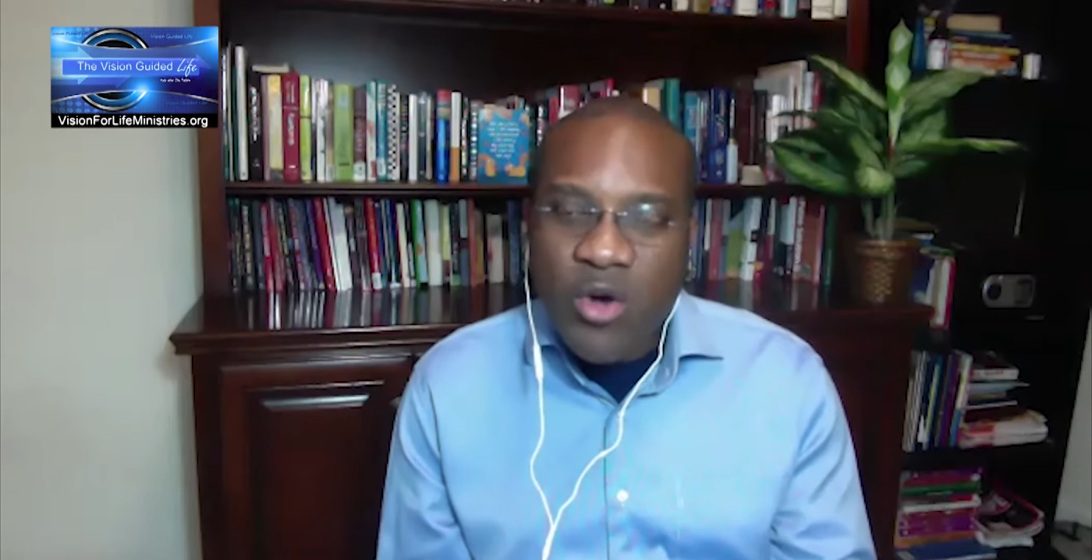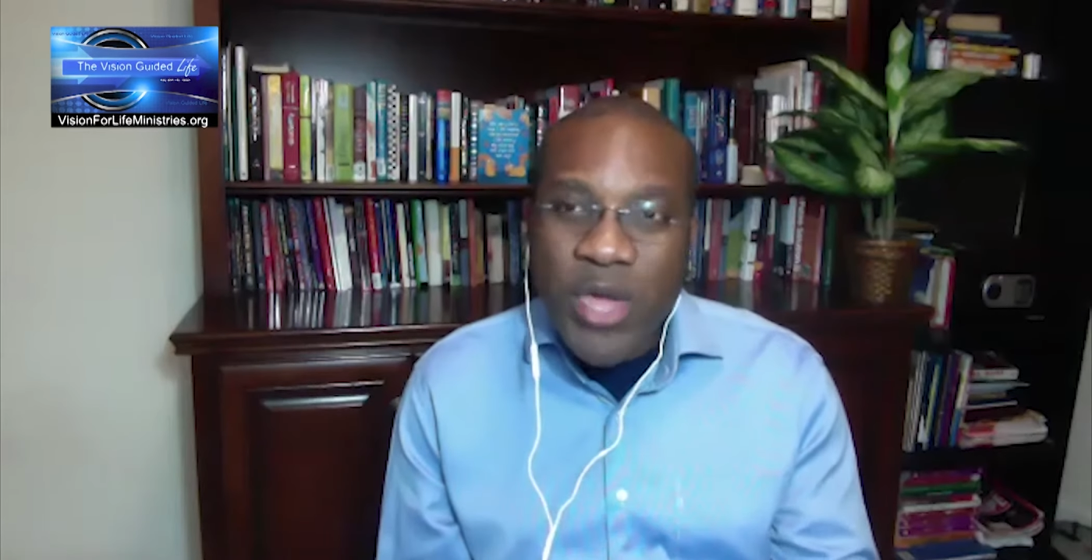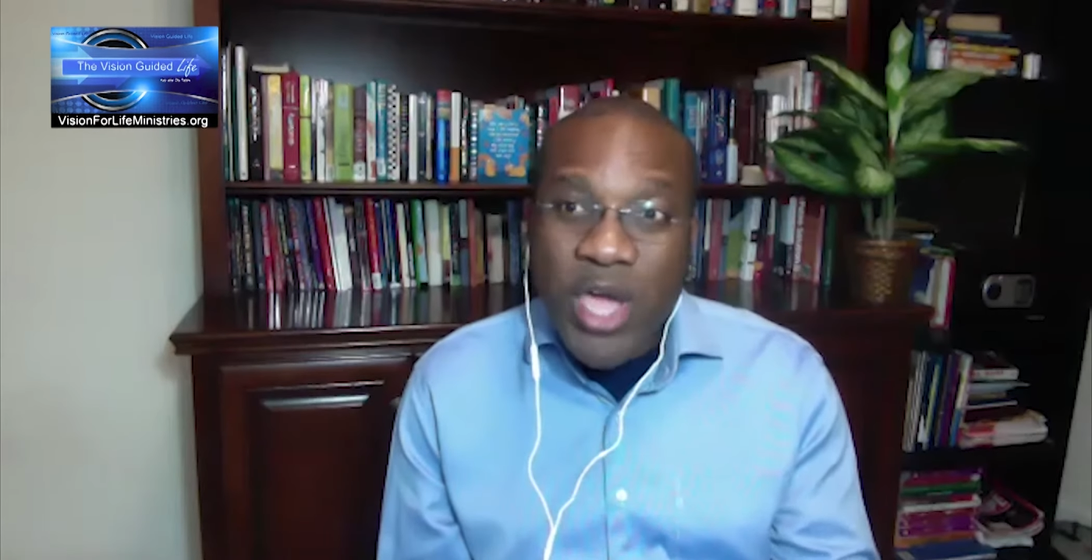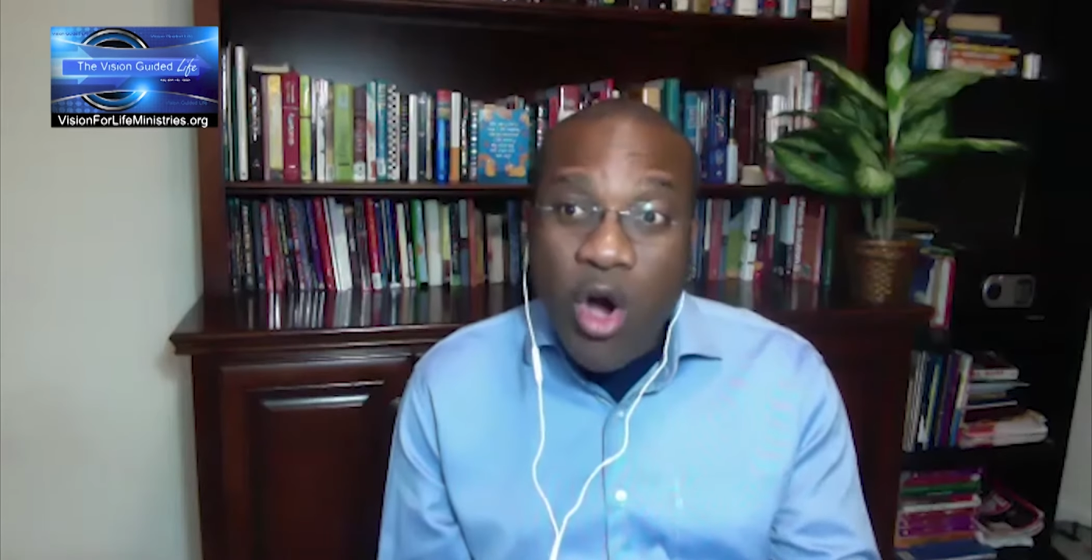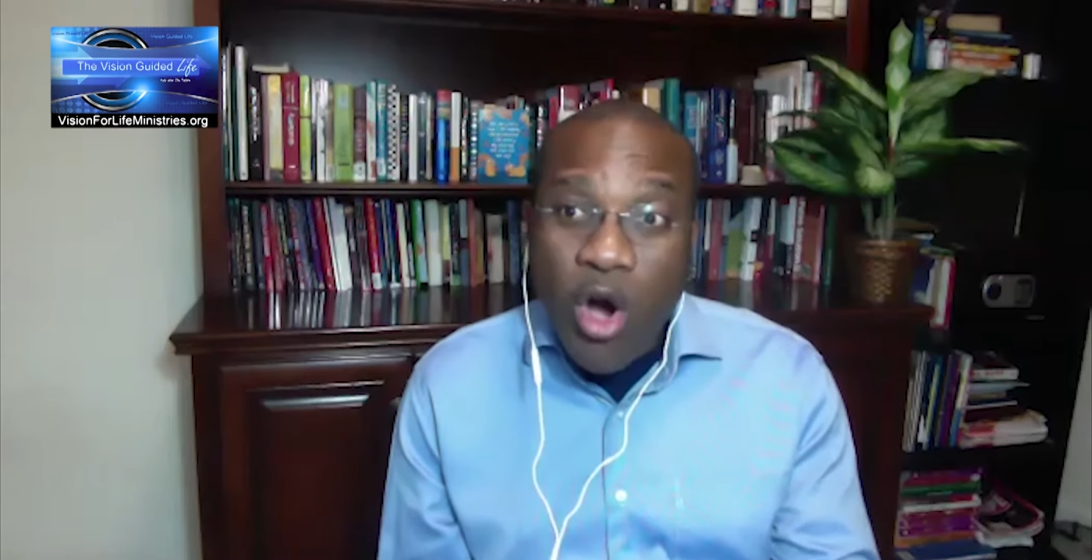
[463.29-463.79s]

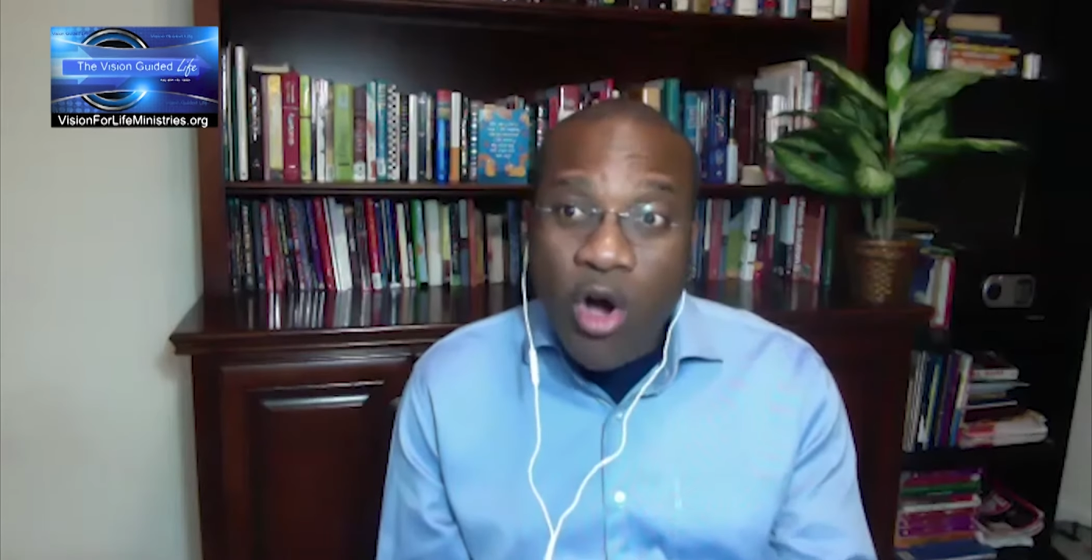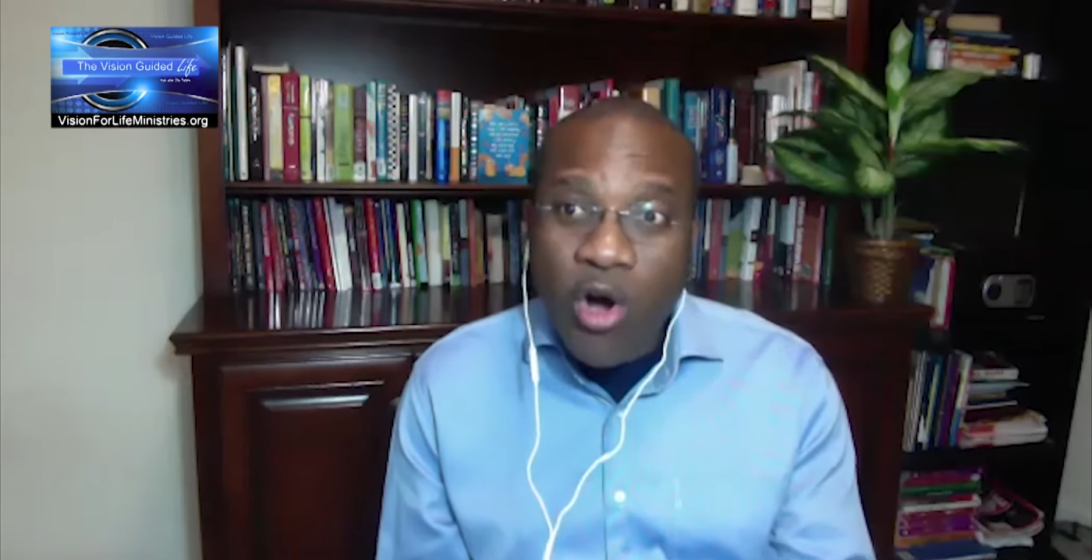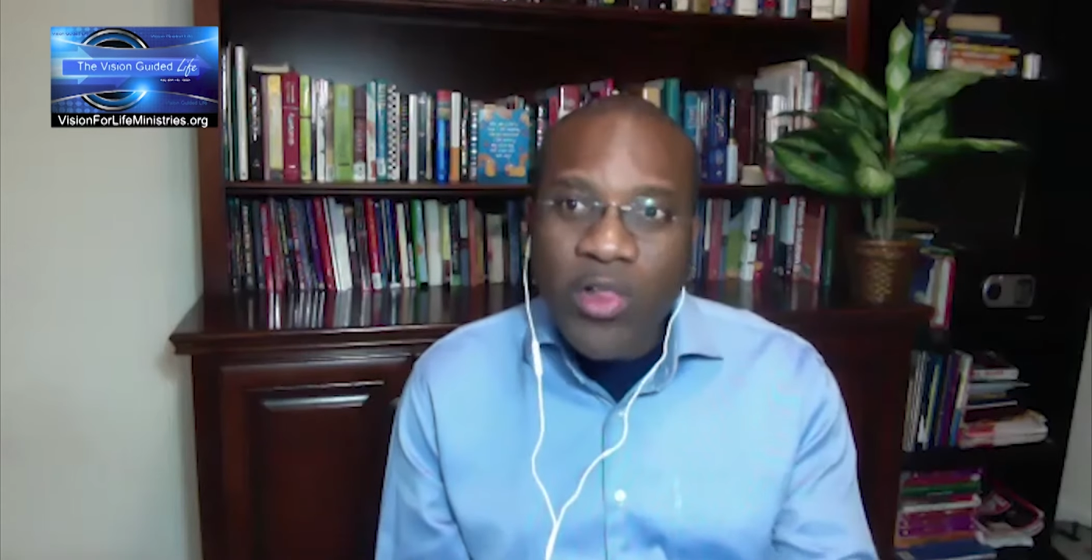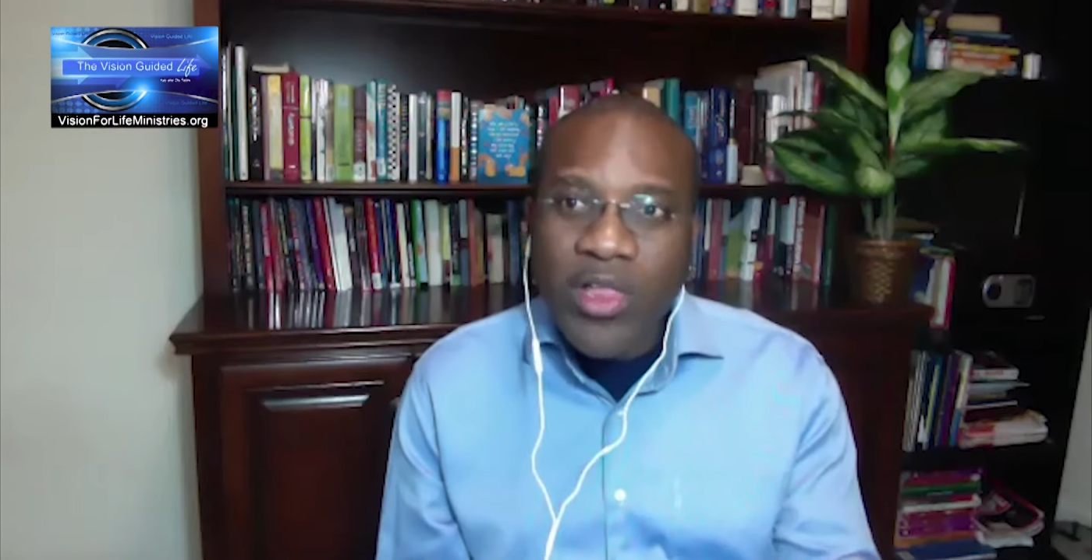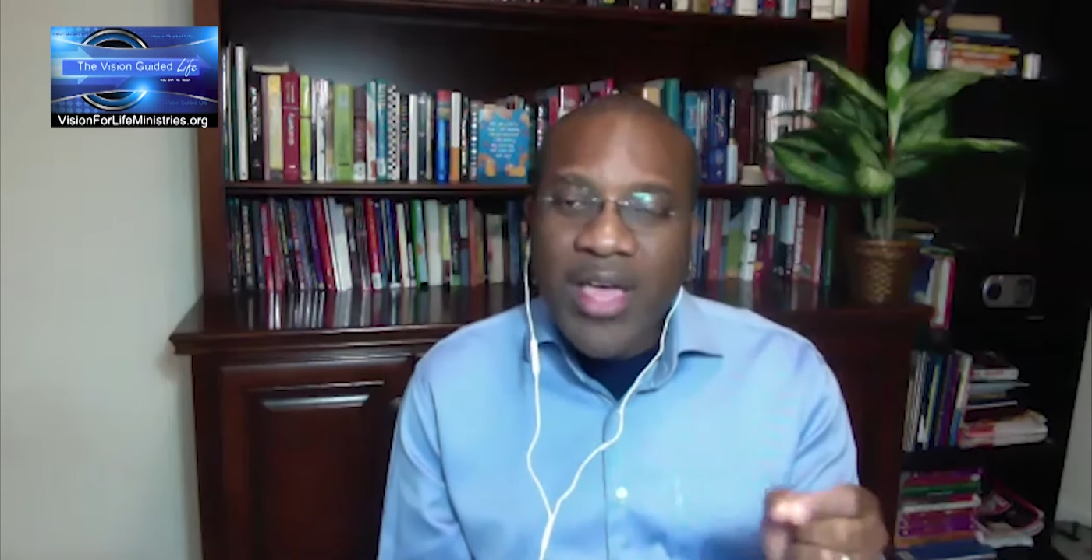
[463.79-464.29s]
we
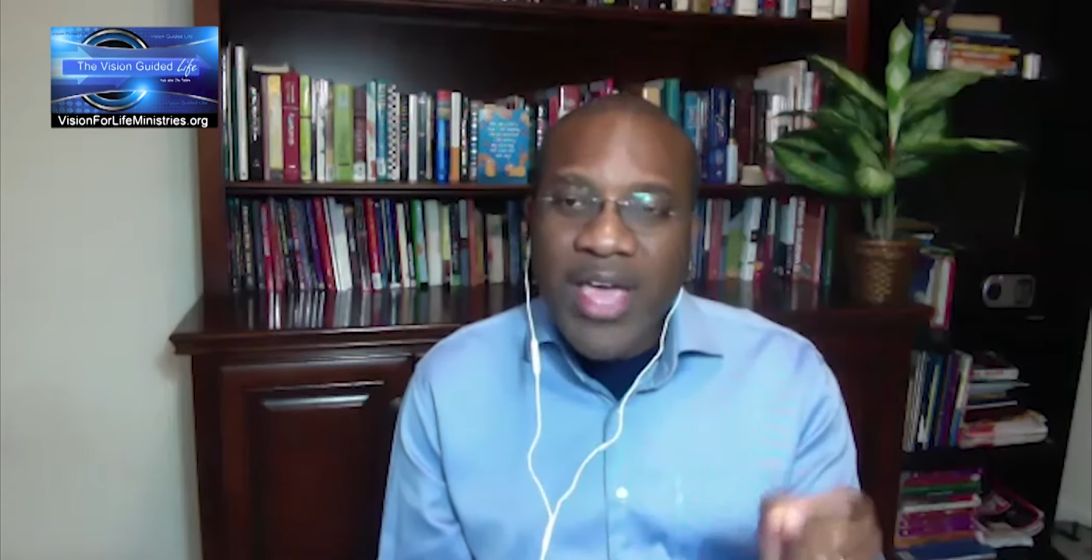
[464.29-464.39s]
all